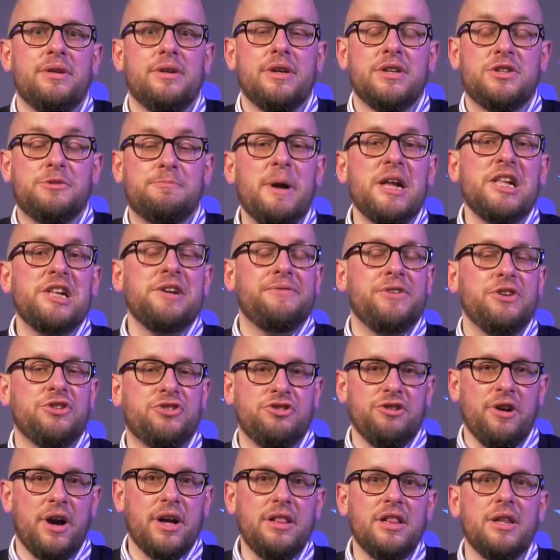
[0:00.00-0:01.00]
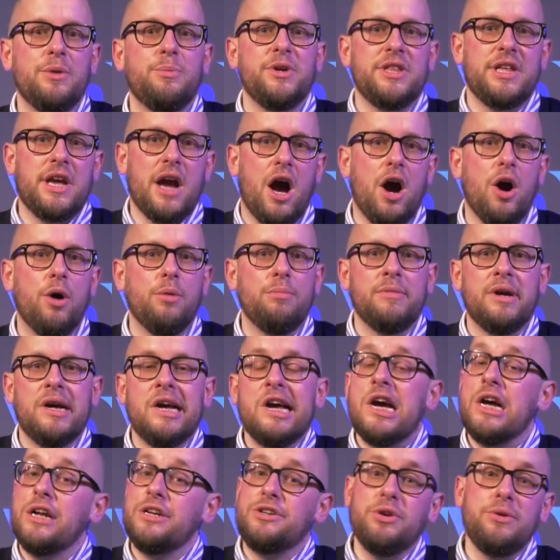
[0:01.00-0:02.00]
especially if you're struggling with your hope,
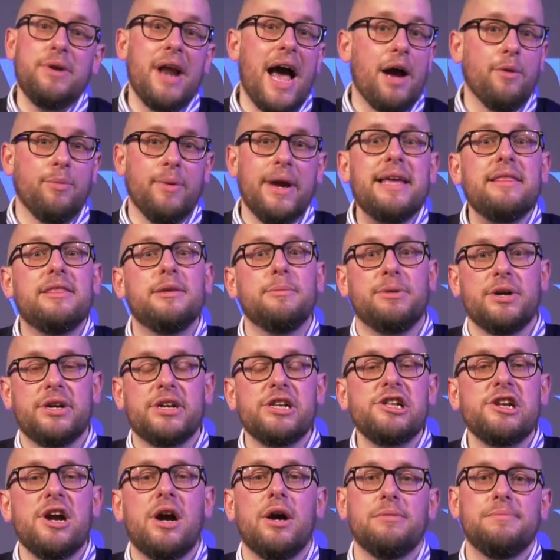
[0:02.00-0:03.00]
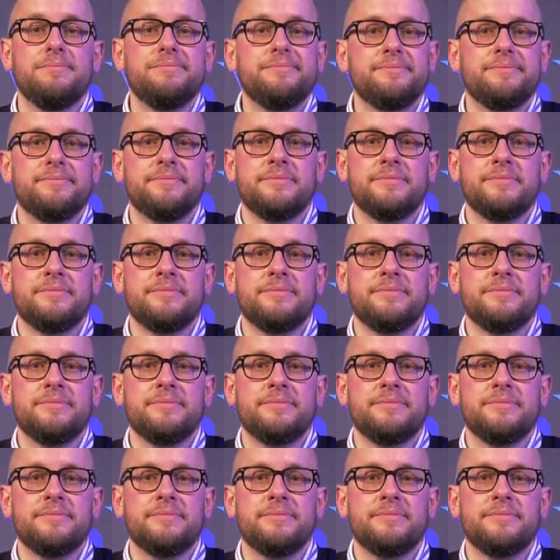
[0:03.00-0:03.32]
do not read the book of Job.